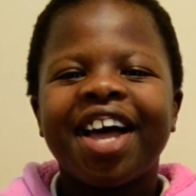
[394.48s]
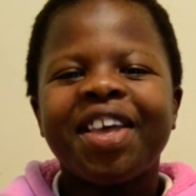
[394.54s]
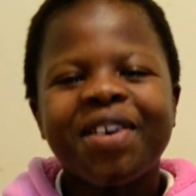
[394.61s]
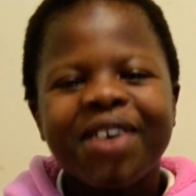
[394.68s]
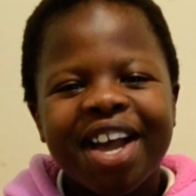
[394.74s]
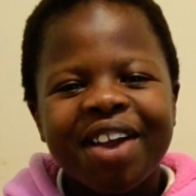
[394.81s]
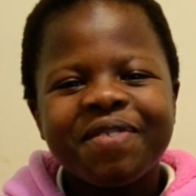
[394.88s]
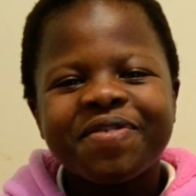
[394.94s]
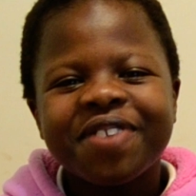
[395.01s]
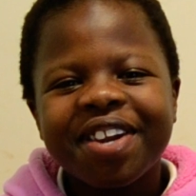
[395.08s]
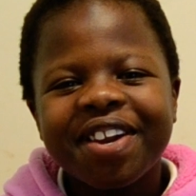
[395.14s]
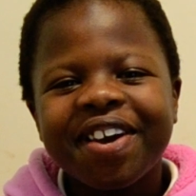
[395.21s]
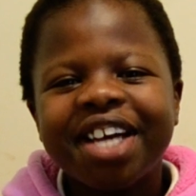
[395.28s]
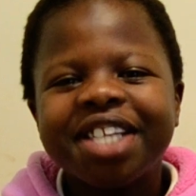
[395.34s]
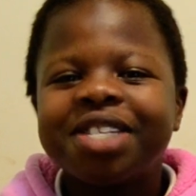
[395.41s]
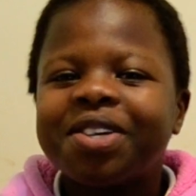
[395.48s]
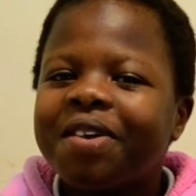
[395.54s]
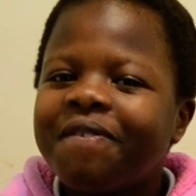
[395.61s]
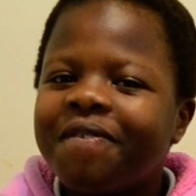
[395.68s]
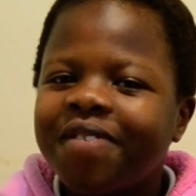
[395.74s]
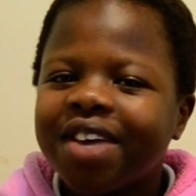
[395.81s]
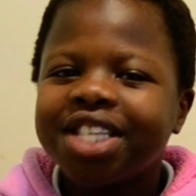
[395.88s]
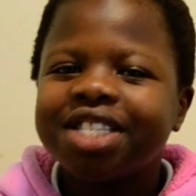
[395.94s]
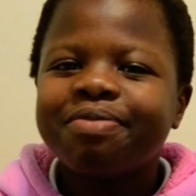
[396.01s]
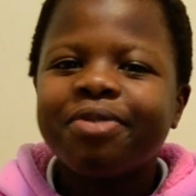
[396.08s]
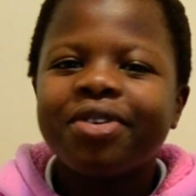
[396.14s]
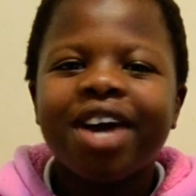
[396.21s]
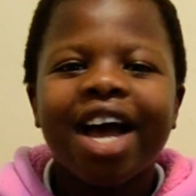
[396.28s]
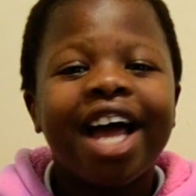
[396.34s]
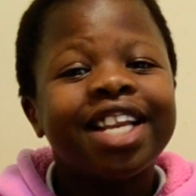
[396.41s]
You can follow us on
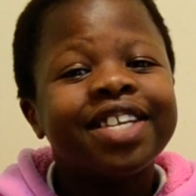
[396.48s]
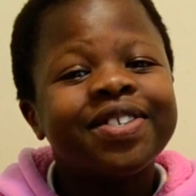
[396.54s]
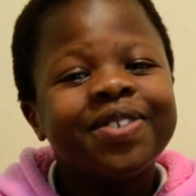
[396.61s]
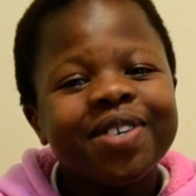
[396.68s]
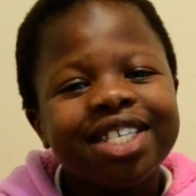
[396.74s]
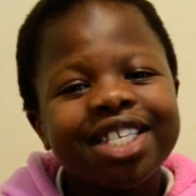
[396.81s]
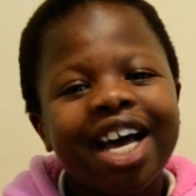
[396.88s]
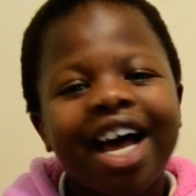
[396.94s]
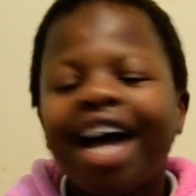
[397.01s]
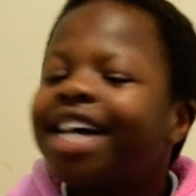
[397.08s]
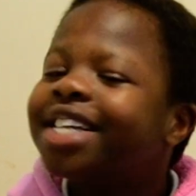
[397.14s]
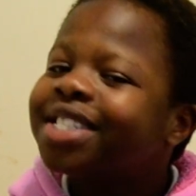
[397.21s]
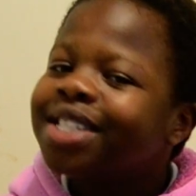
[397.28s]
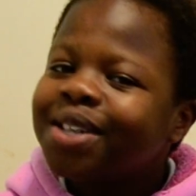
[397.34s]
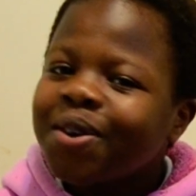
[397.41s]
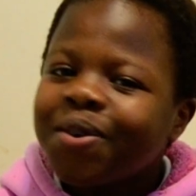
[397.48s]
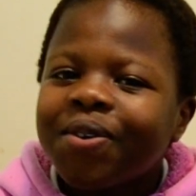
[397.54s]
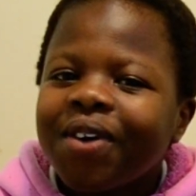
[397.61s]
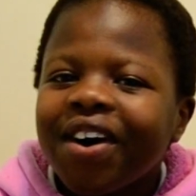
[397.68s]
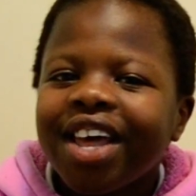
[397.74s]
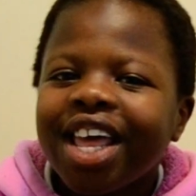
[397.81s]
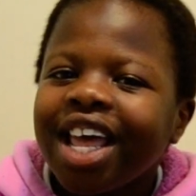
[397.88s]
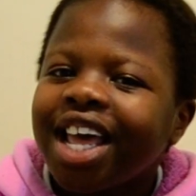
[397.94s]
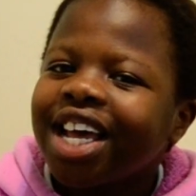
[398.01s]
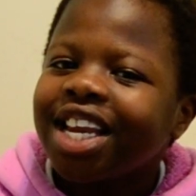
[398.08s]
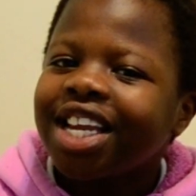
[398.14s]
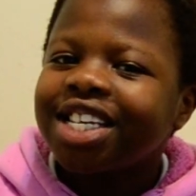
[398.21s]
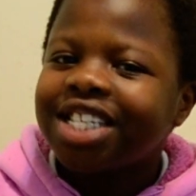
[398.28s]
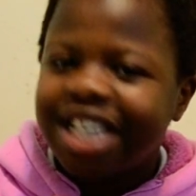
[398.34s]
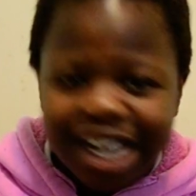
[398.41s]
Facebook and Twitter as Luo
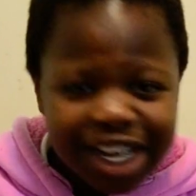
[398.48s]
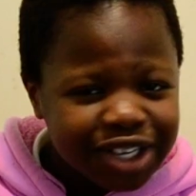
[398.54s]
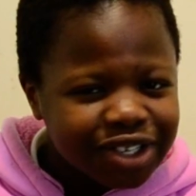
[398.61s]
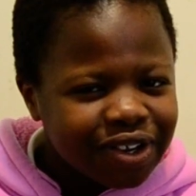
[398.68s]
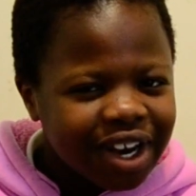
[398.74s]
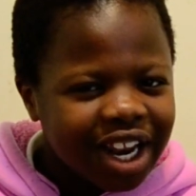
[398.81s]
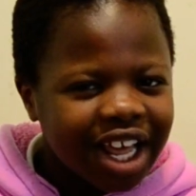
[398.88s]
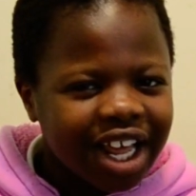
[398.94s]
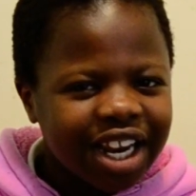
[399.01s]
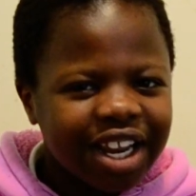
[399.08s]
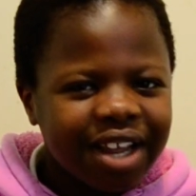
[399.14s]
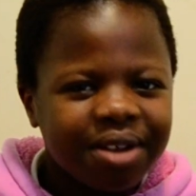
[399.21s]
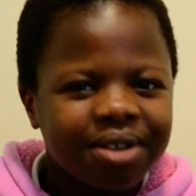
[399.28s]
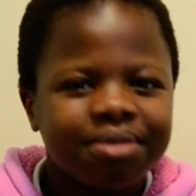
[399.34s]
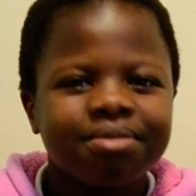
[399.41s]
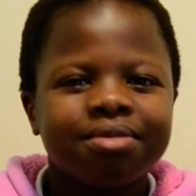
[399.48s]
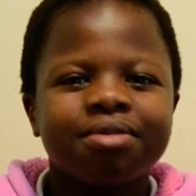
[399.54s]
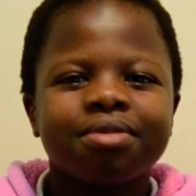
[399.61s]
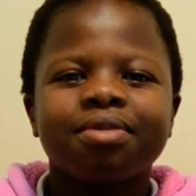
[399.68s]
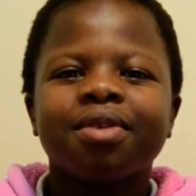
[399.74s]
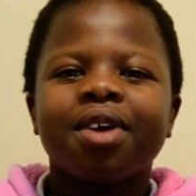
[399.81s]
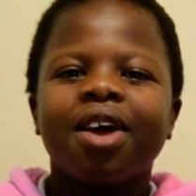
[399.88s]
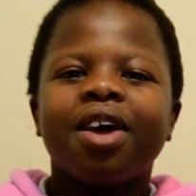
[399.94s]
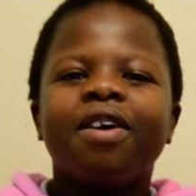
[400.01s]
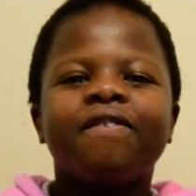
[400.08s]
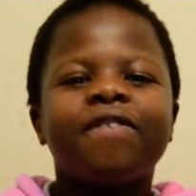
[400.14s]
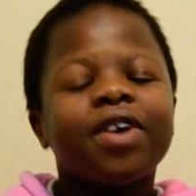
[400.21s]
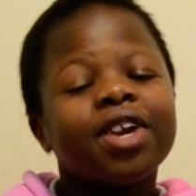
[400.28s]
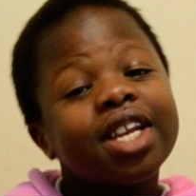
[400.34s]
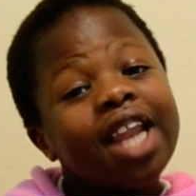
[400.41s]
English Dictionary.
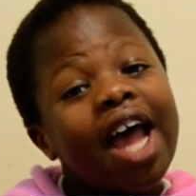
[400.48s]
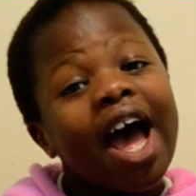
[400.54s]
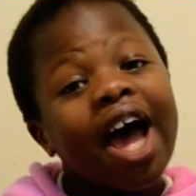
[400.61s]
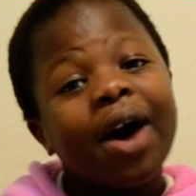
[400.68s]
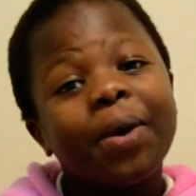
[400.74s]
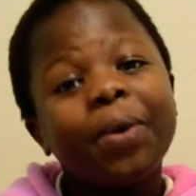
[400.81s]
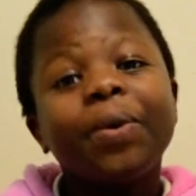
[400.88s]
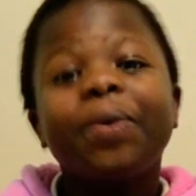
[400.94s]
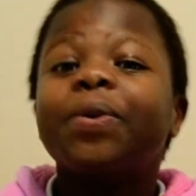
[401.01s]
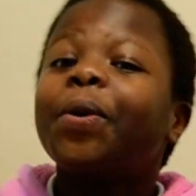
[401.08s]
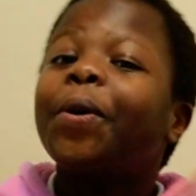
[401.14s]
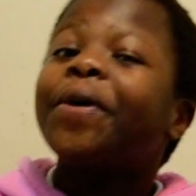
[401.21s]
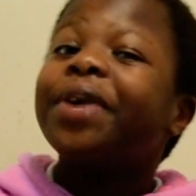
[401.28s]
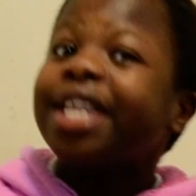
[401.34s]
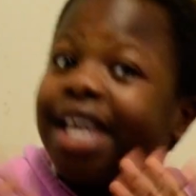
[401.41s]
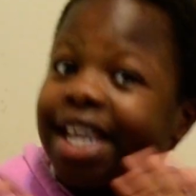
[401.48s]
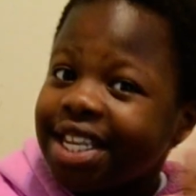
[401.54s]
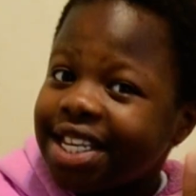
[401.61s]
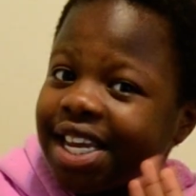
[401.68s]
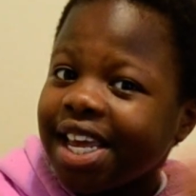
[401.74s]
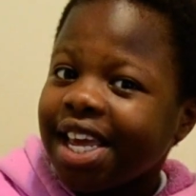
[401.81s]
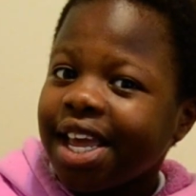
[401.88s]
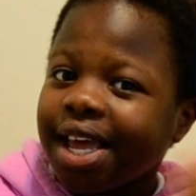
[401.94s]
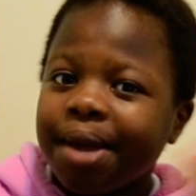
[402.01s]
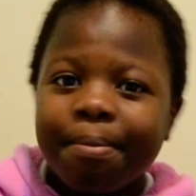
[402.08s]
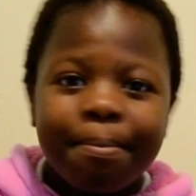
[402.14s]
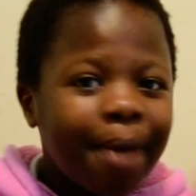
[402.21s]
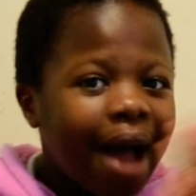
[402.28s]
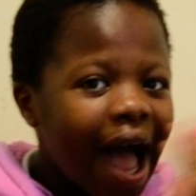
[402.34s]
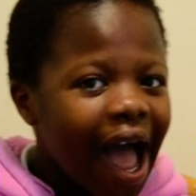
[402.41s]
For now, Oriti,
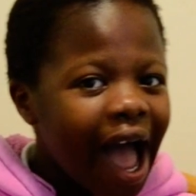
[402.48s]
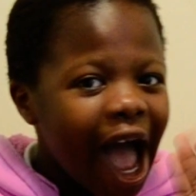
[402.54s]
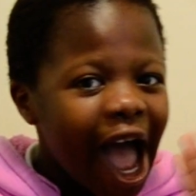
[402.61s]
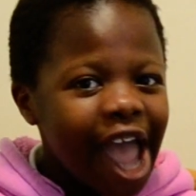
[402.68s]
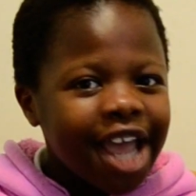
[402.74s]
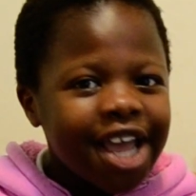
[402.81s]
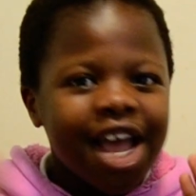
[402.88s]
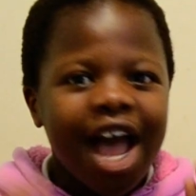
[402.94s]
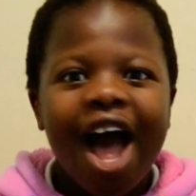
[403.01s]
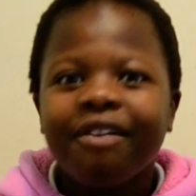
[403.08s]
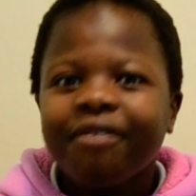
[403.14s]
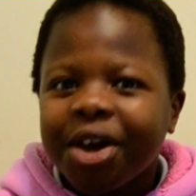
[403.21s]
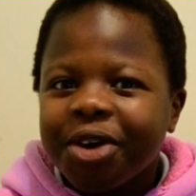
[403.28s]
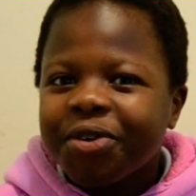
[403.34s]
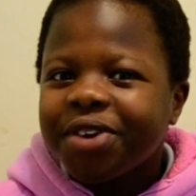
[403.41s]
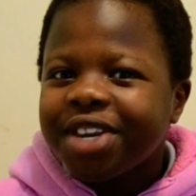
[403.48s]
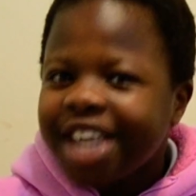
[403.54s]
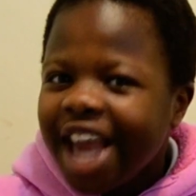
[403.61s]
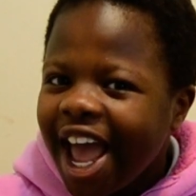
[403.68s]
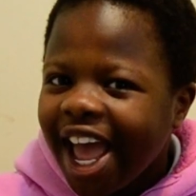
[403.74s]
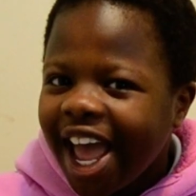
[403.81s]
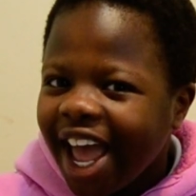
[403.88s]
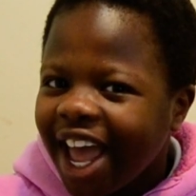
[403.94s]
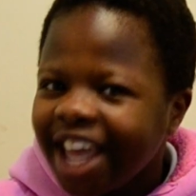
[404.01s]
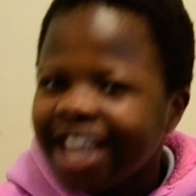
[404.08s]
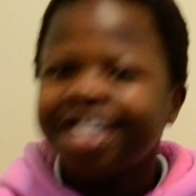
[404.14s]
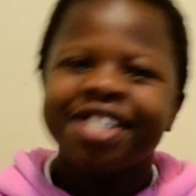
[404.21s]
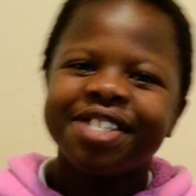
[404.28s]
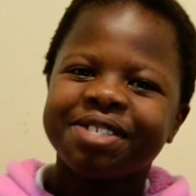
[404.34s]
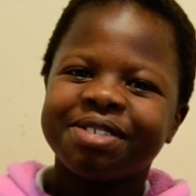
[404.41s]
bye. Have a good day.